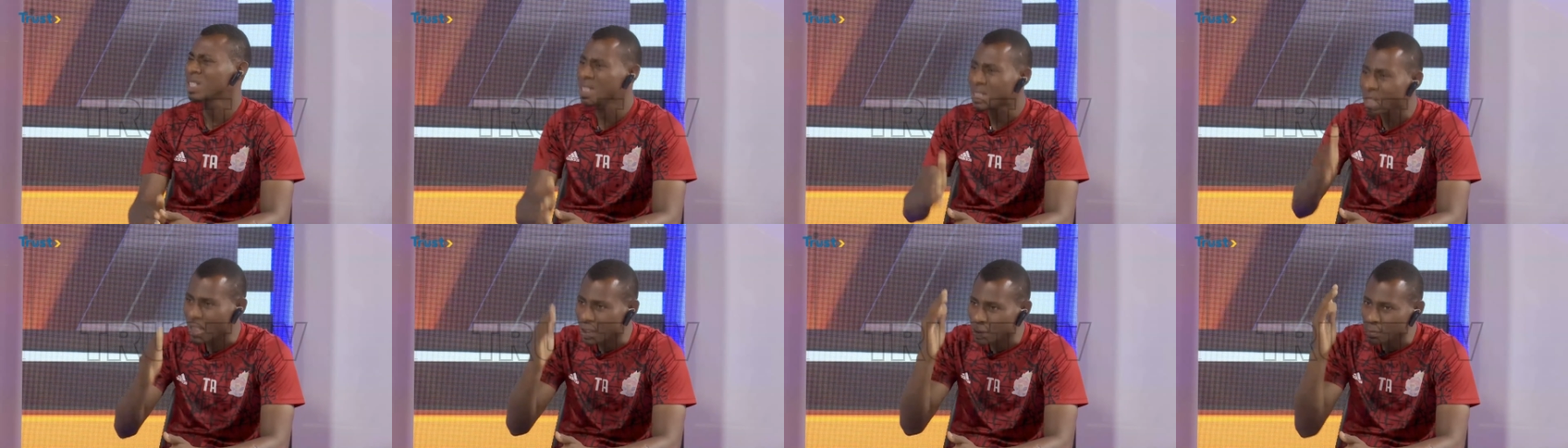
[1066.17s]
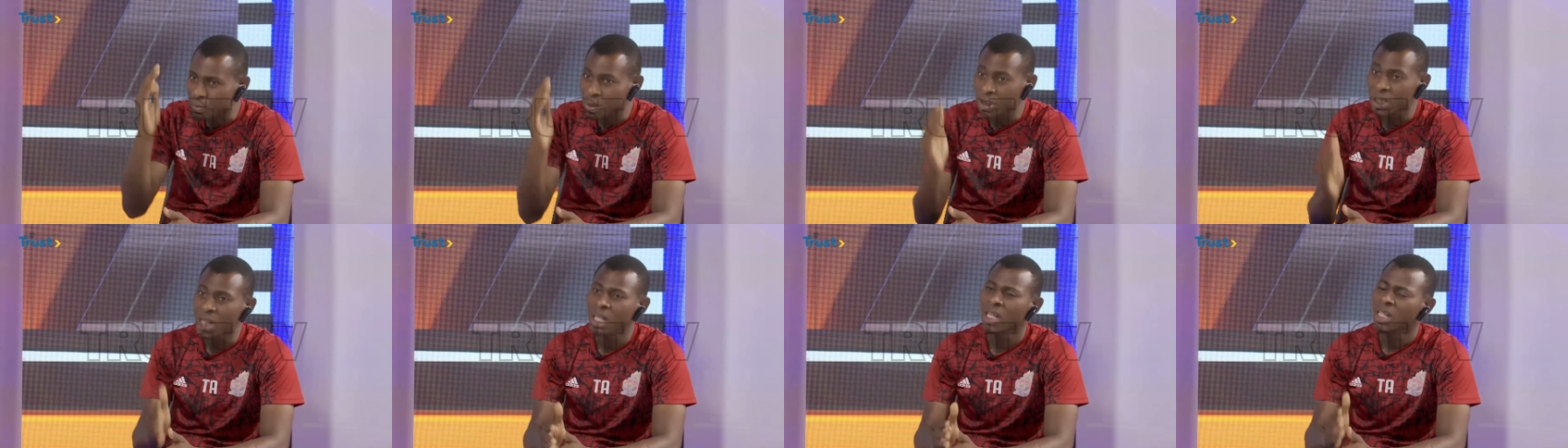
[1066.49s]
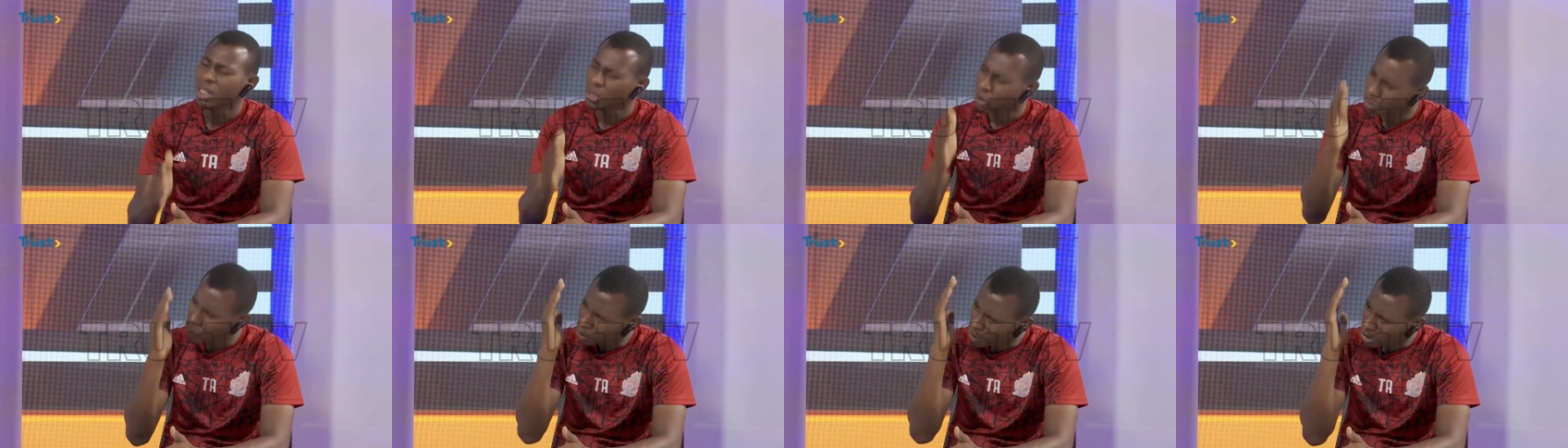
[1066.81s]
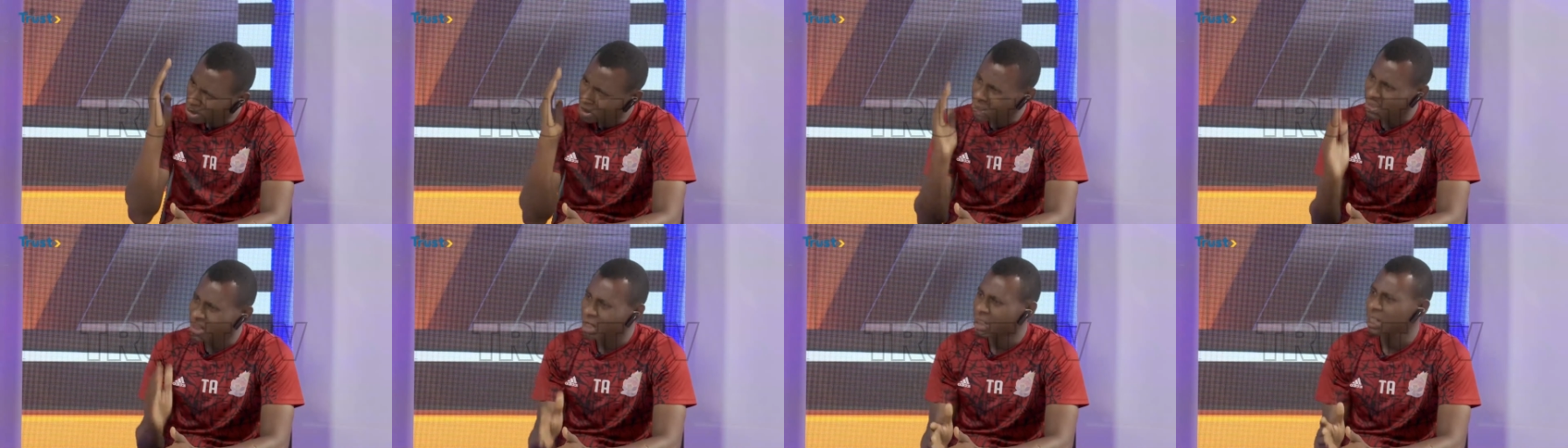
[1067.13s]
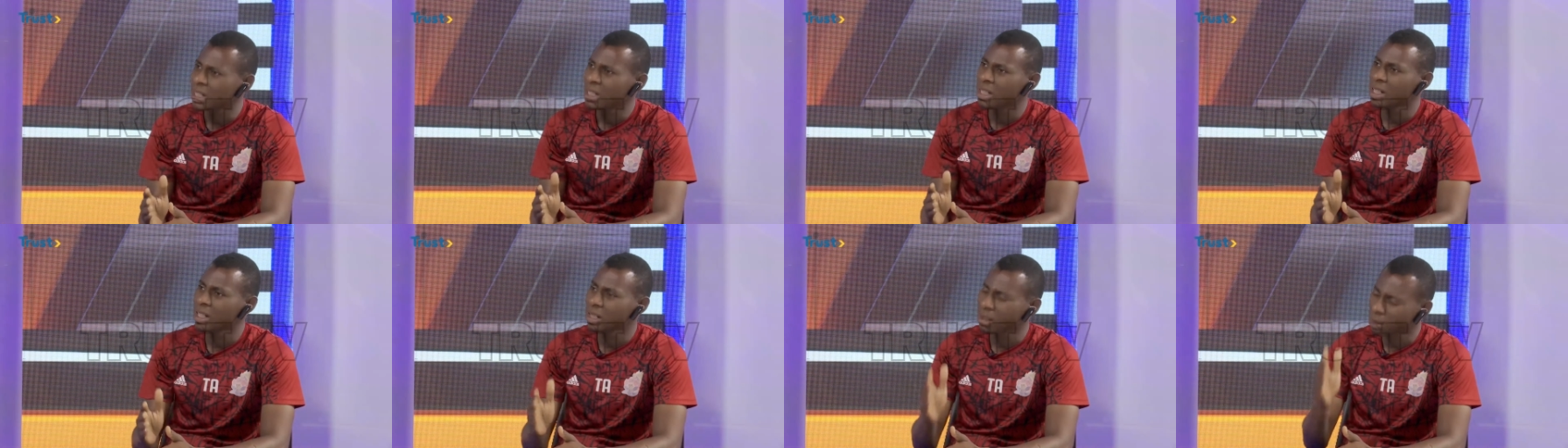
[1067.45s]
This has been, in short, in the N
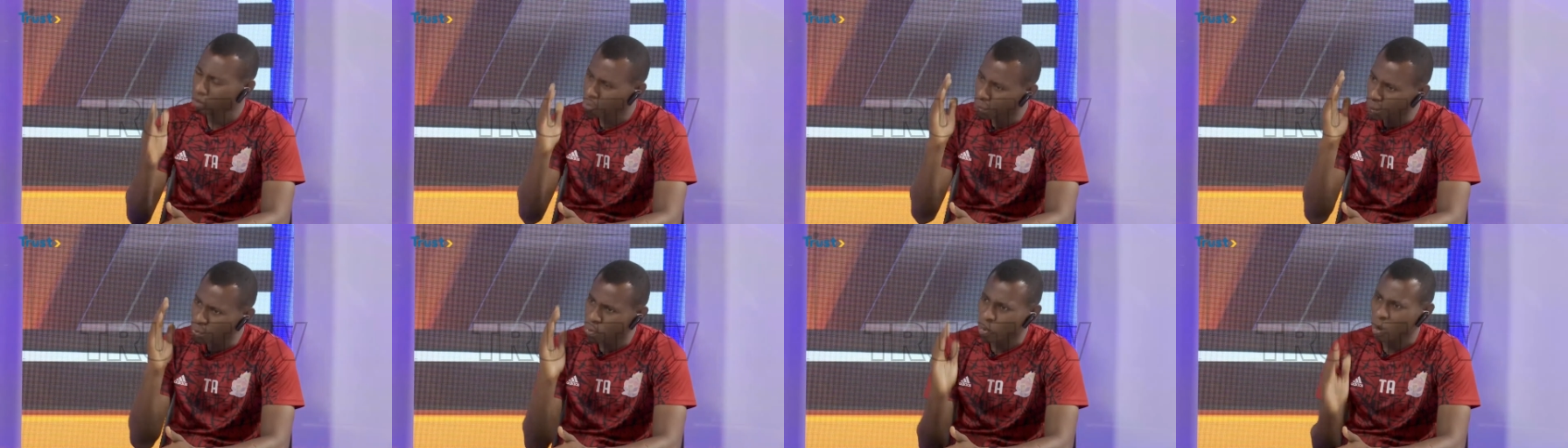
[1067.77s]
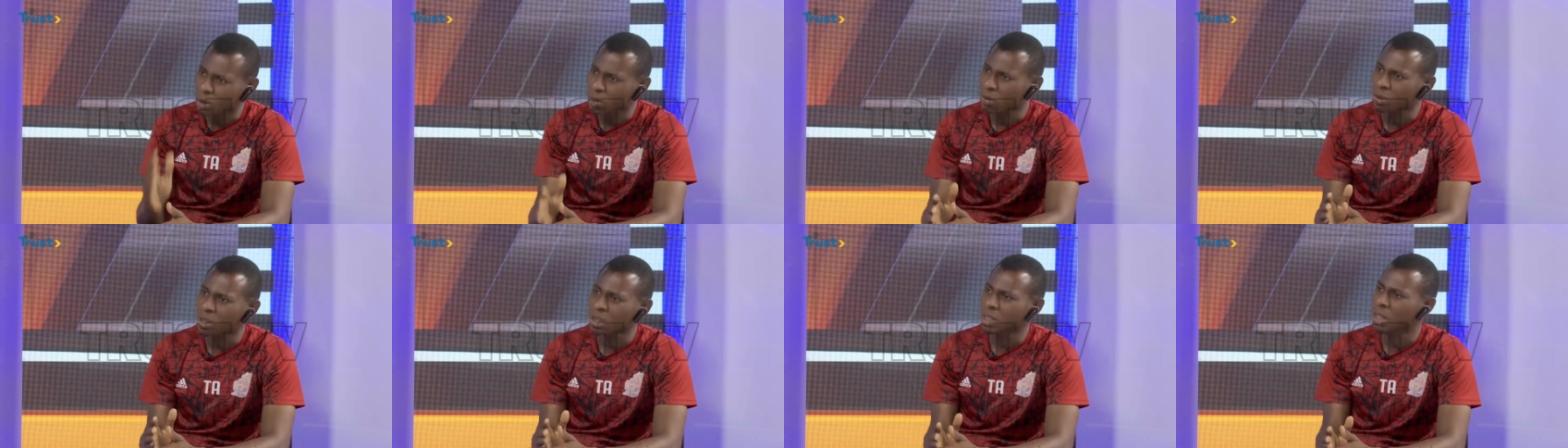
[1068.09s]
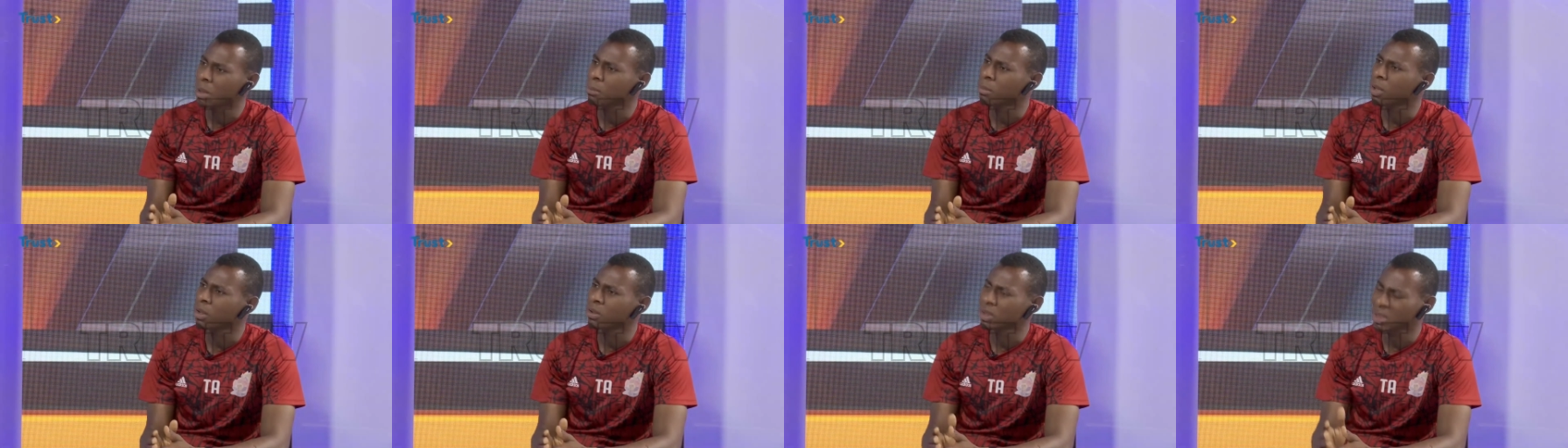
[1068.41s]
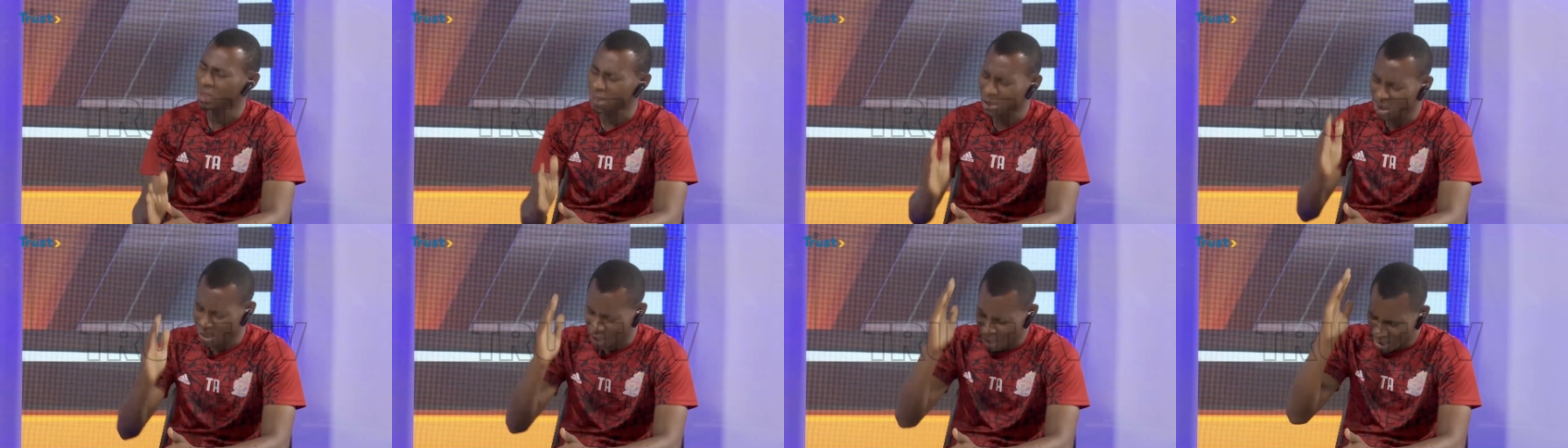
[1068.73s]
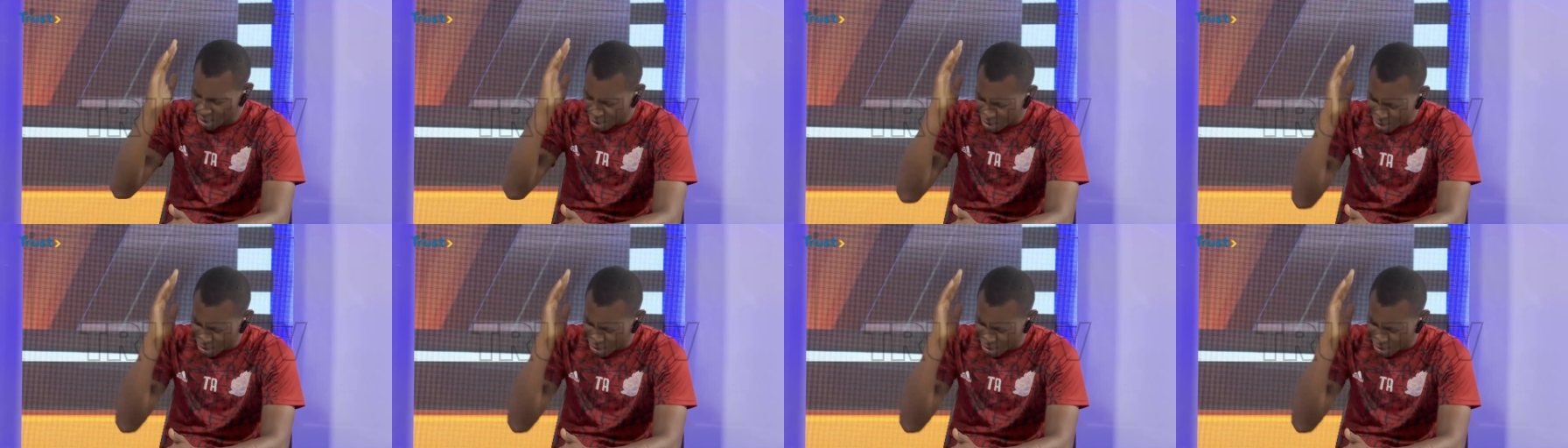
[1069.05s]
N L, people are talking about it.